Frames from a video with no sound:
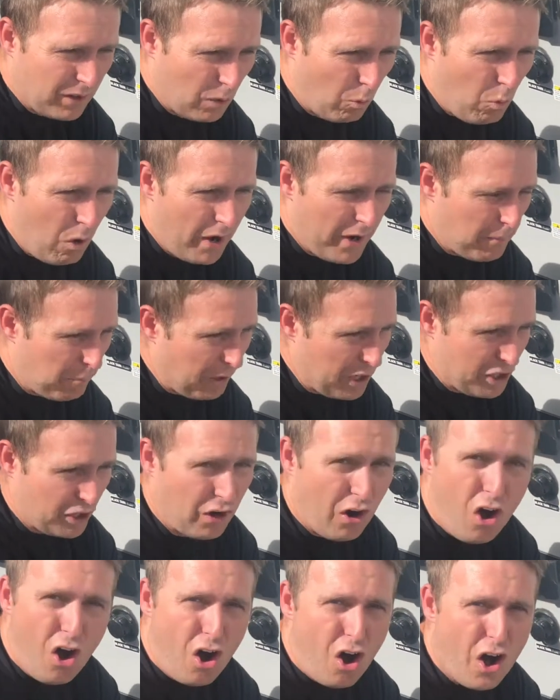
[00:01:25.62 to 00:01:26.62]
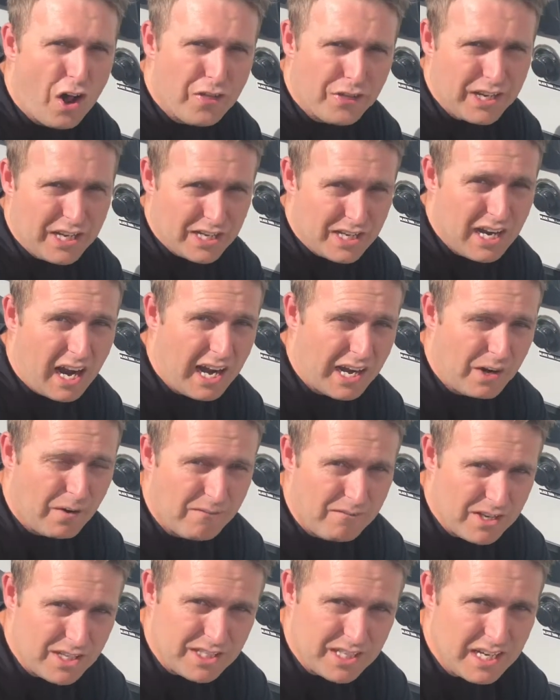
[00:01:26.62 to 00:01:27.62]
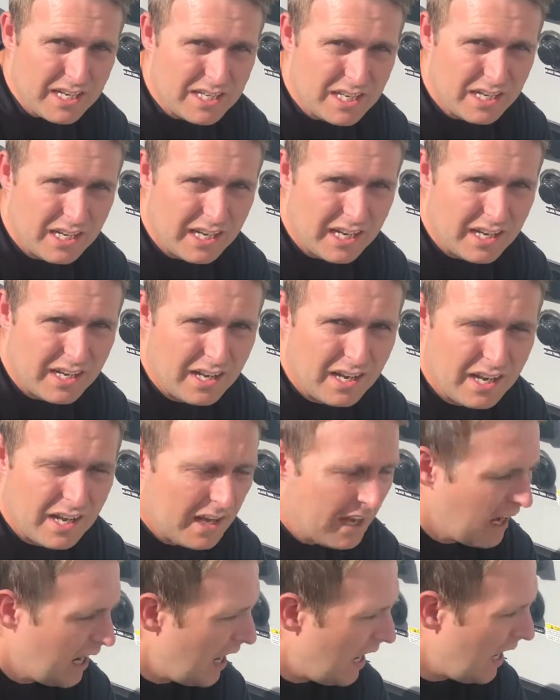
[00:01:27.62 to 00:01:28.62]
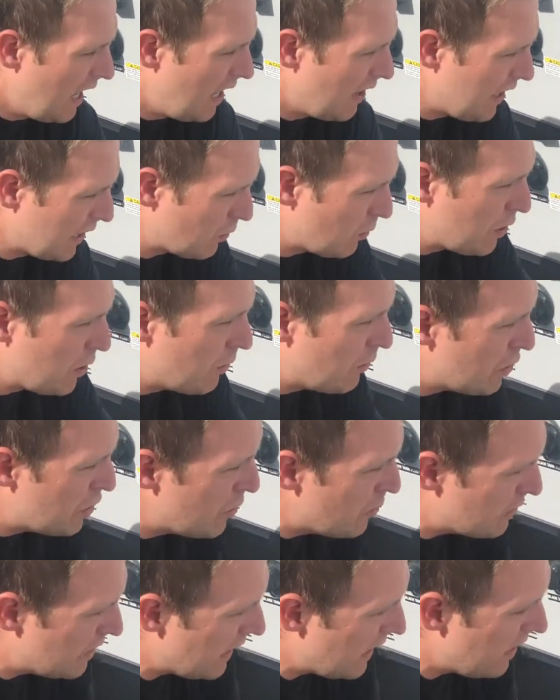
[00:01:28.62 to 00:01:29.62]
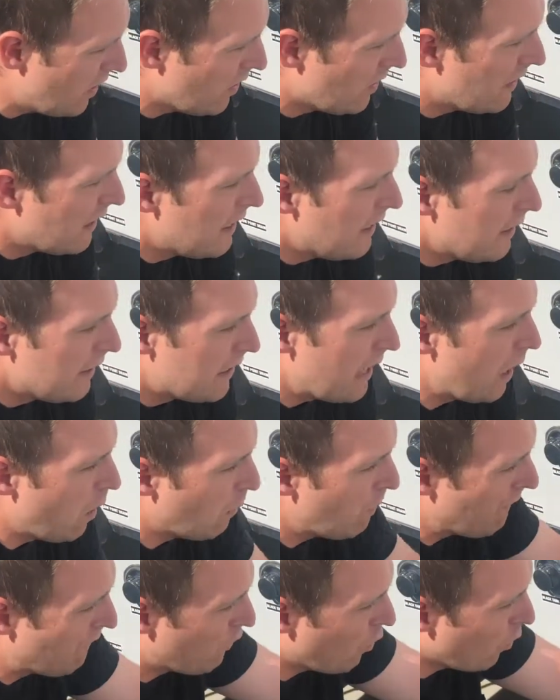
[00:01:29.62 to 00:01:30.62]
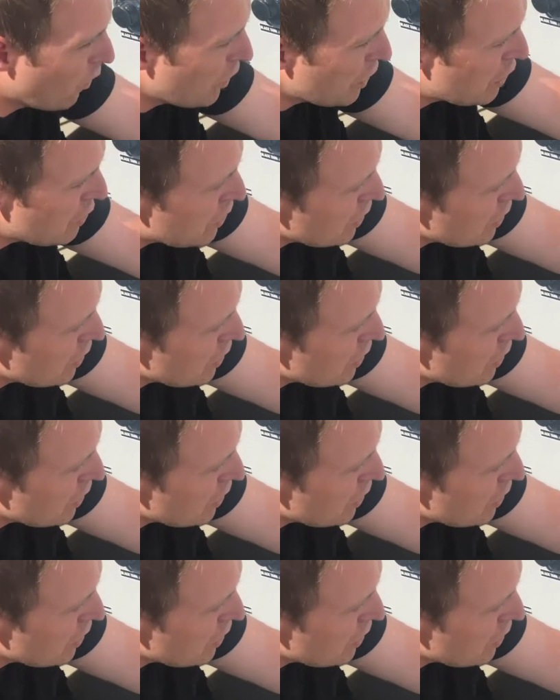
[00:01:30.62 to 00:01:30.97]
the water pressure on the entire visit. That's what you would use here. Now, before you